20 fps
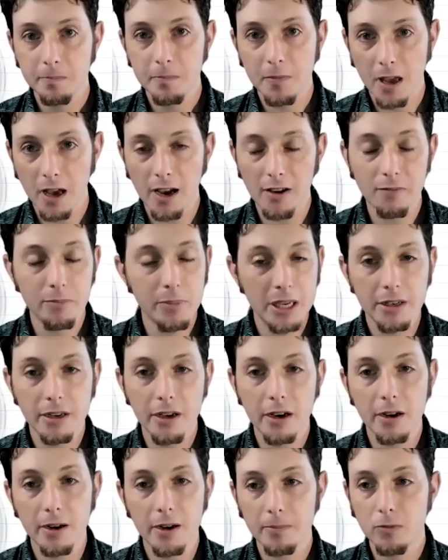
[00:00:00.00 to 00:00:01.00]
I've been
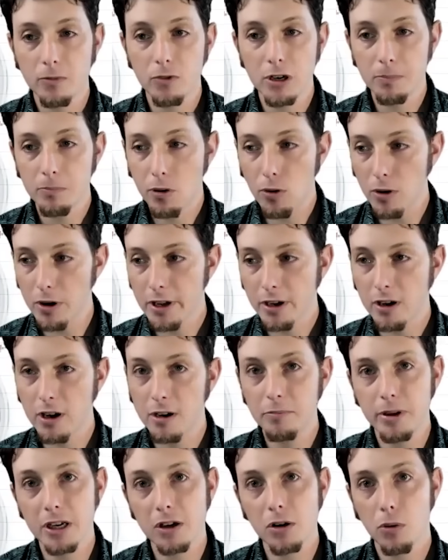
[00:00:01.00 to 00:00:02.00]
reporting on
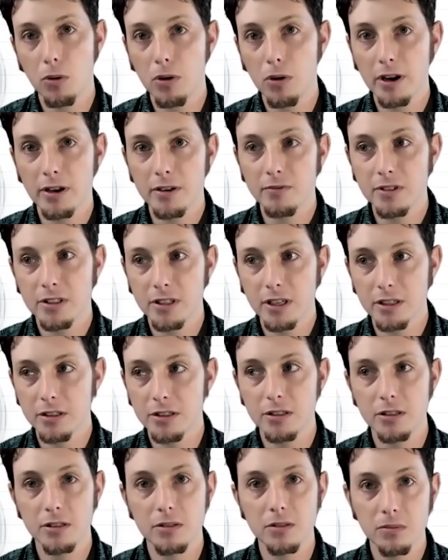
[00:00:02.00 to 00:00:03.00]
Bitcoin
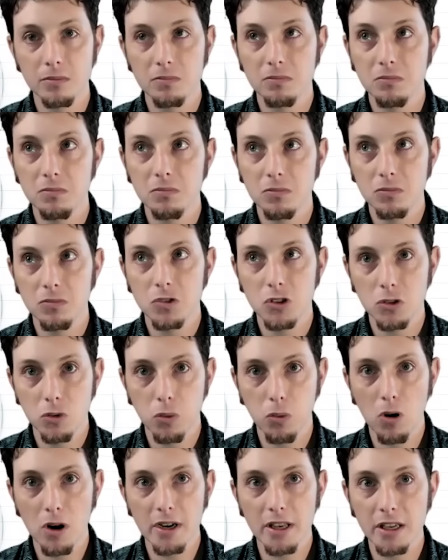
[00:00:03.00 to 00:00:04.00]
since
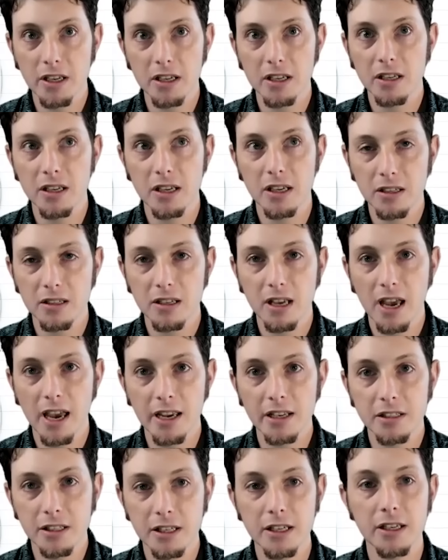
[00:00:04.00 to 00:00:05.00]

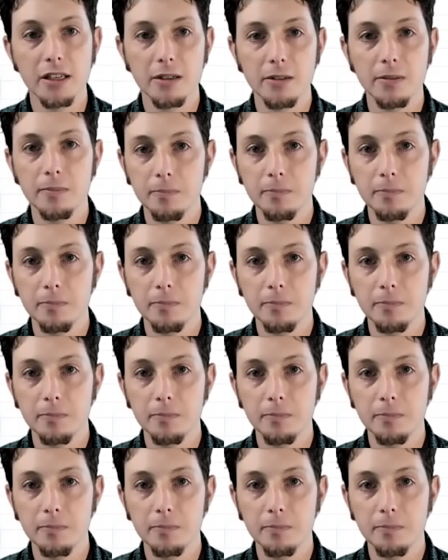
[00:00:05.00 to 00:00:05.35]
2018.